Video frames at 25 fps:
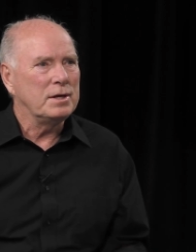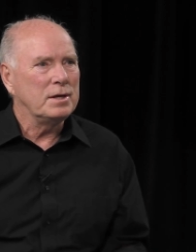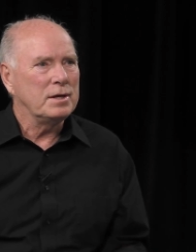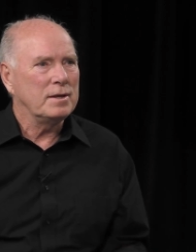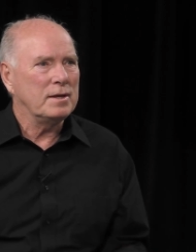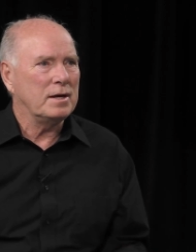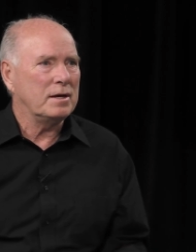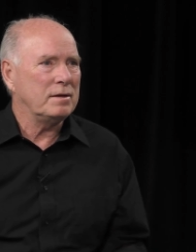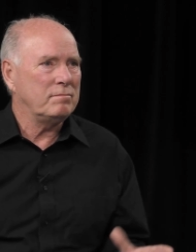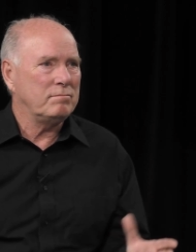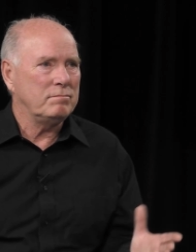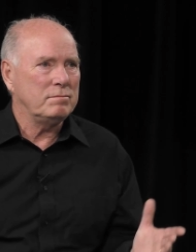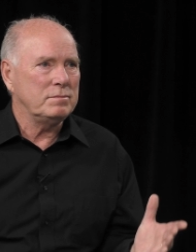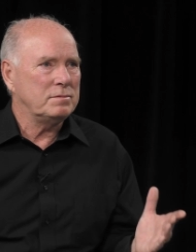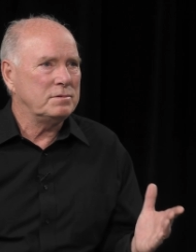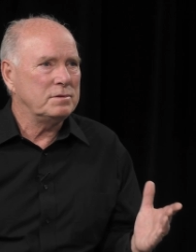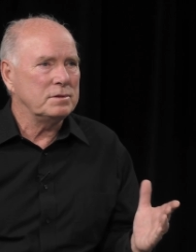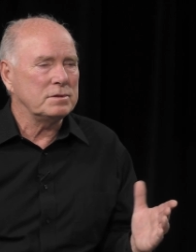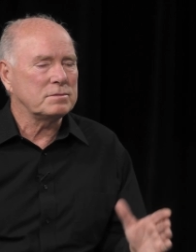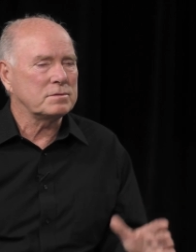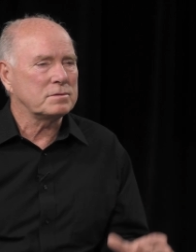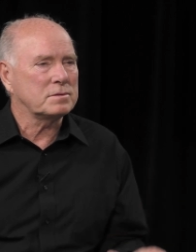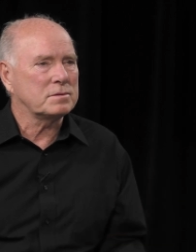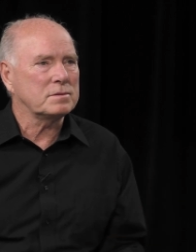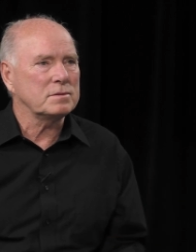that
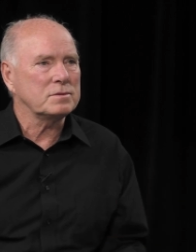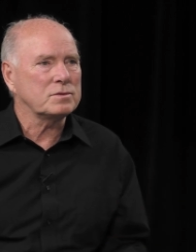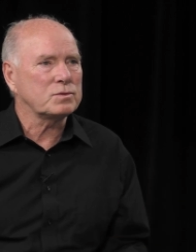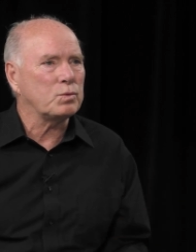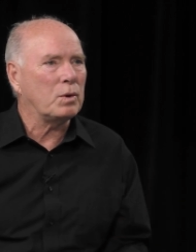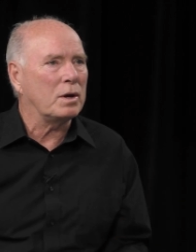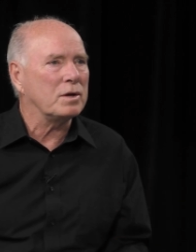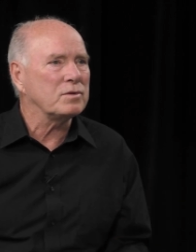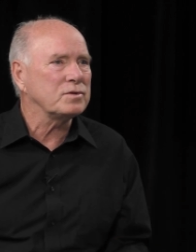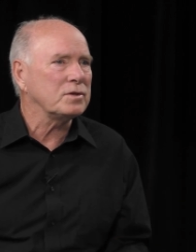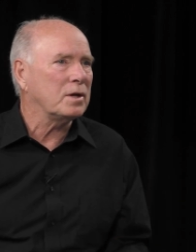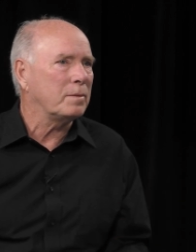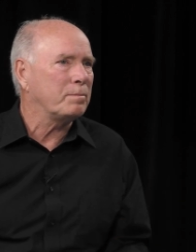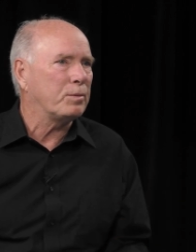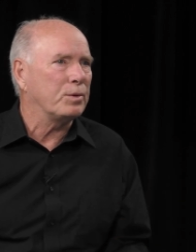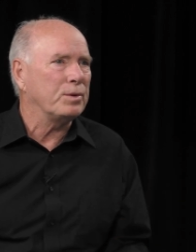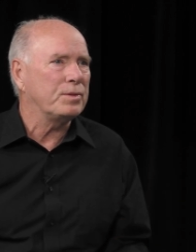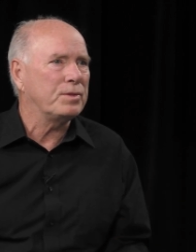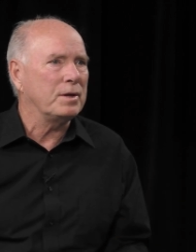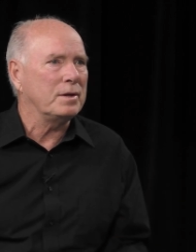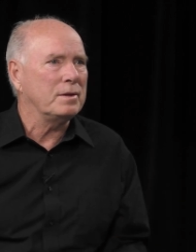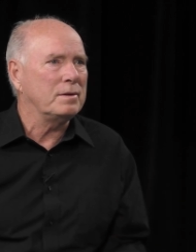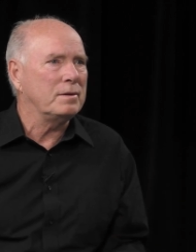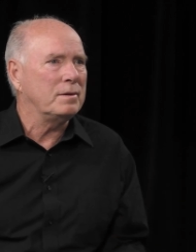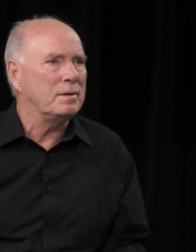just swells up
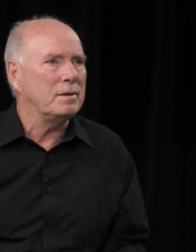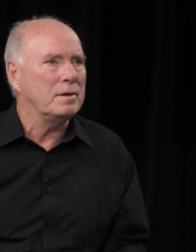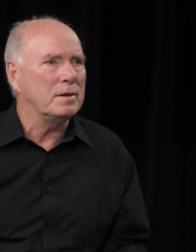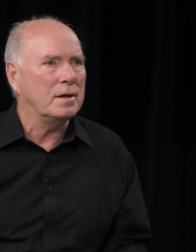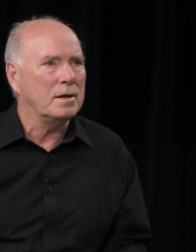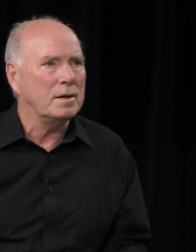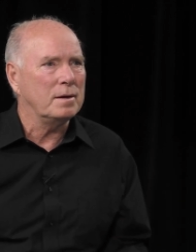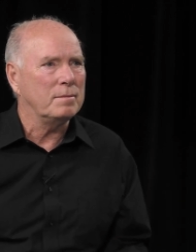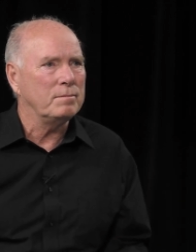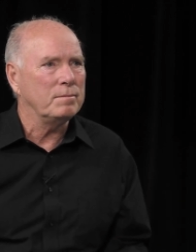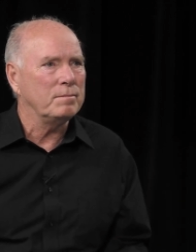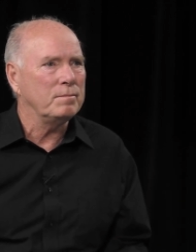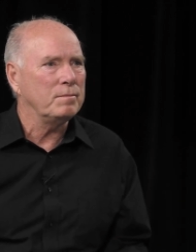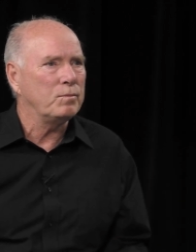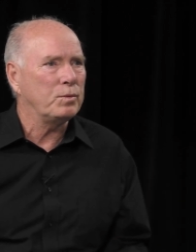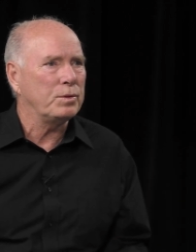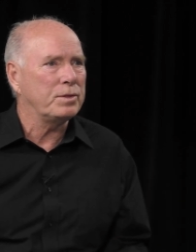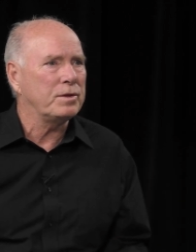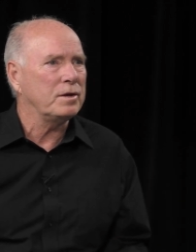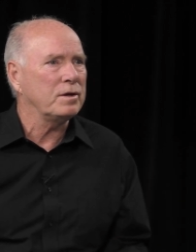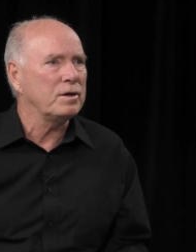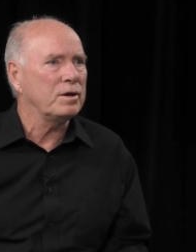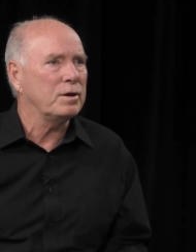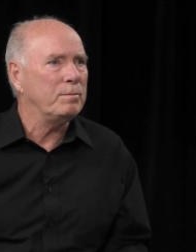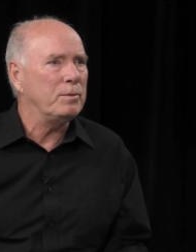within, um,
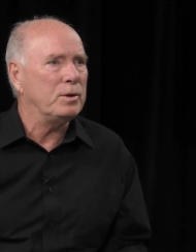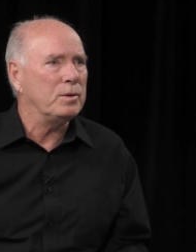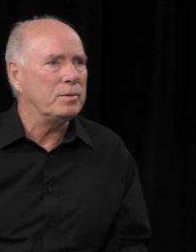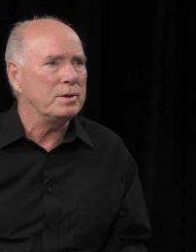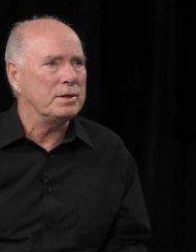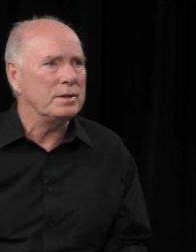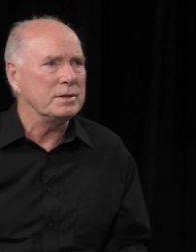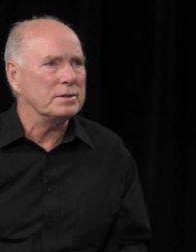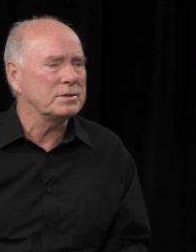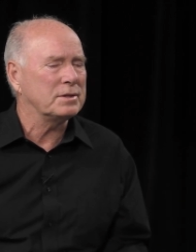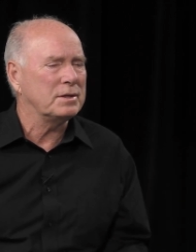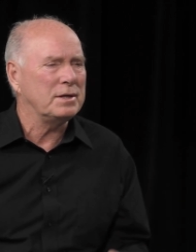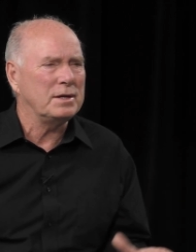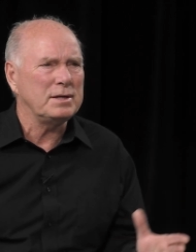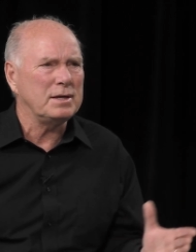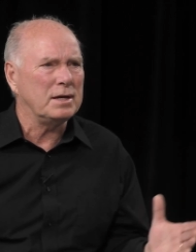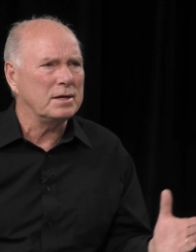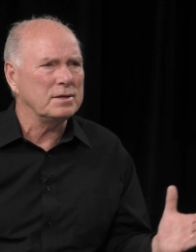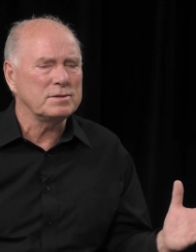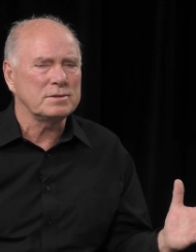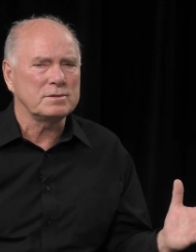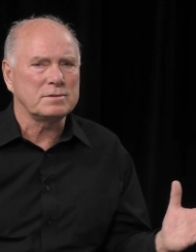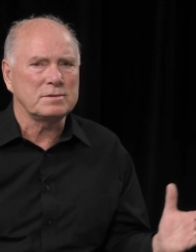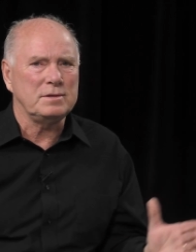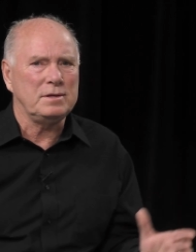within communities. And it
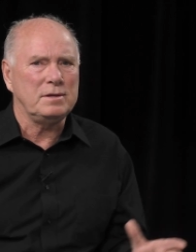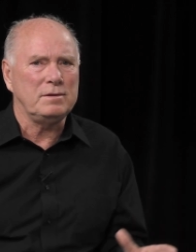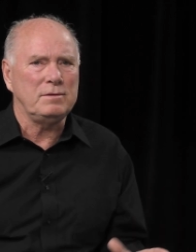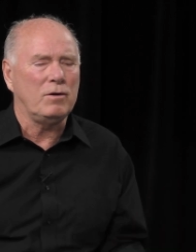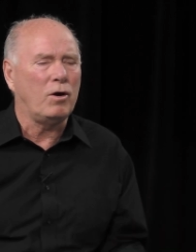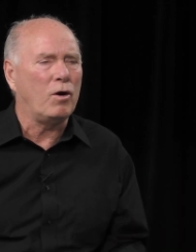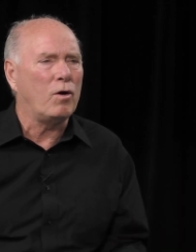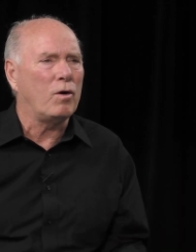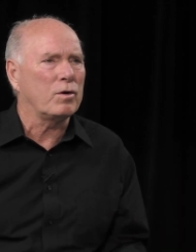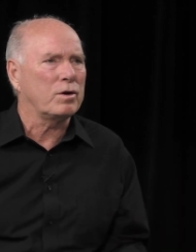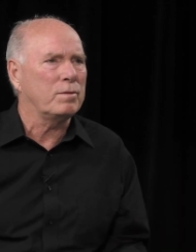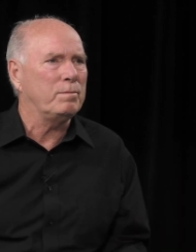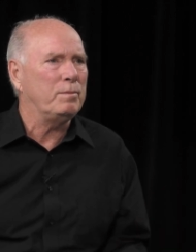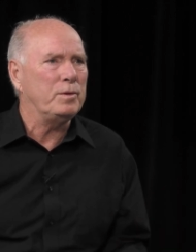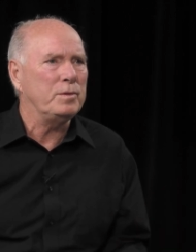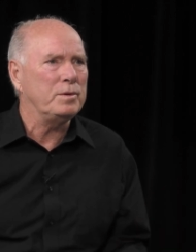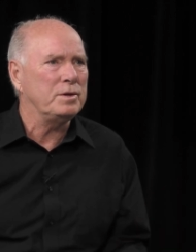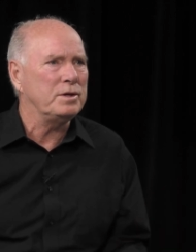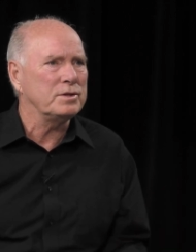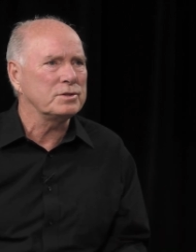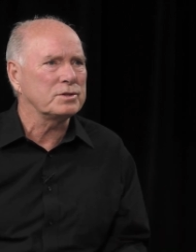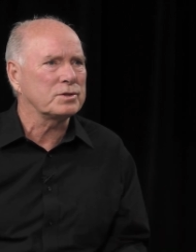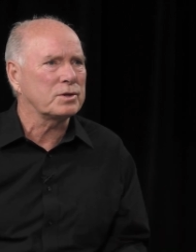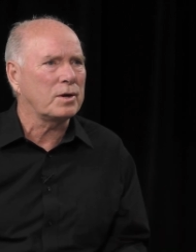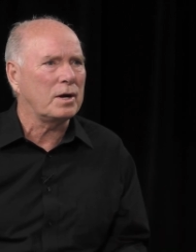does in all
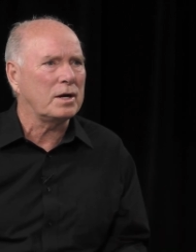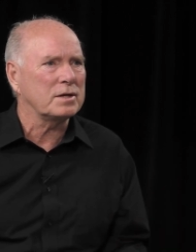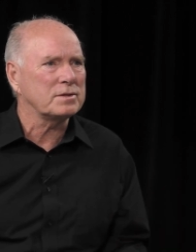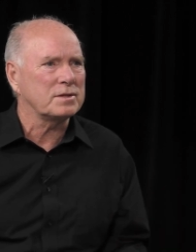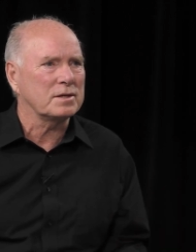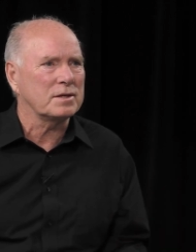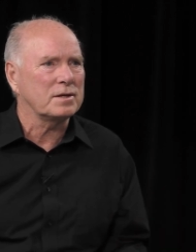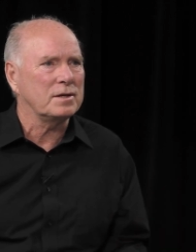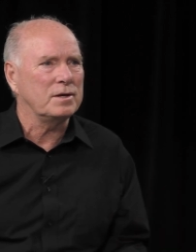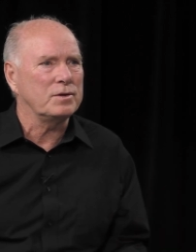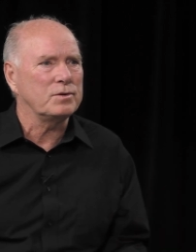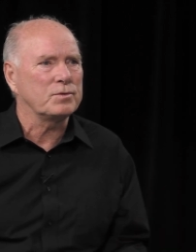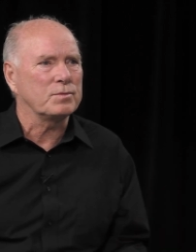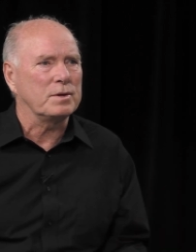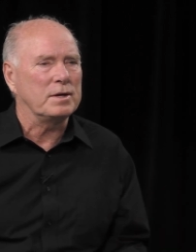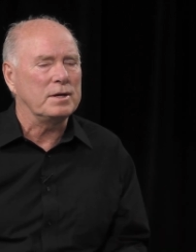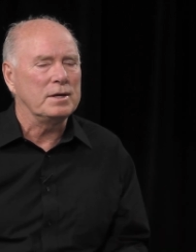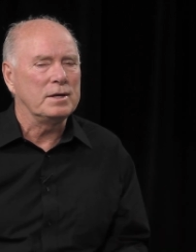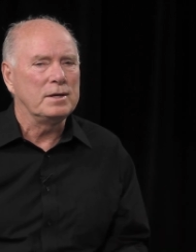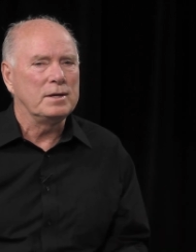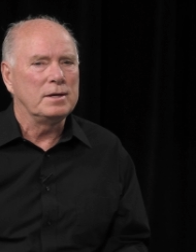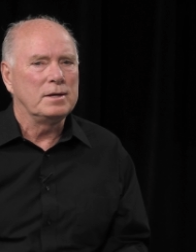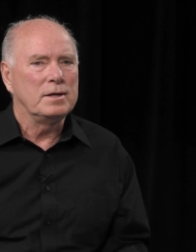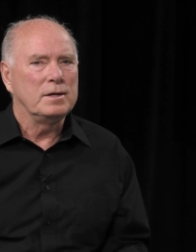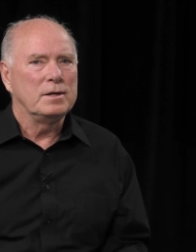communities across the country.
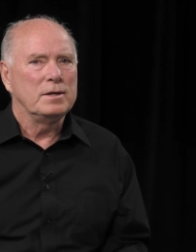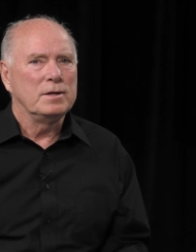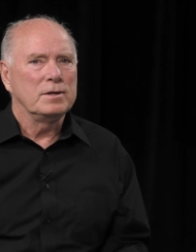Mm-hmm.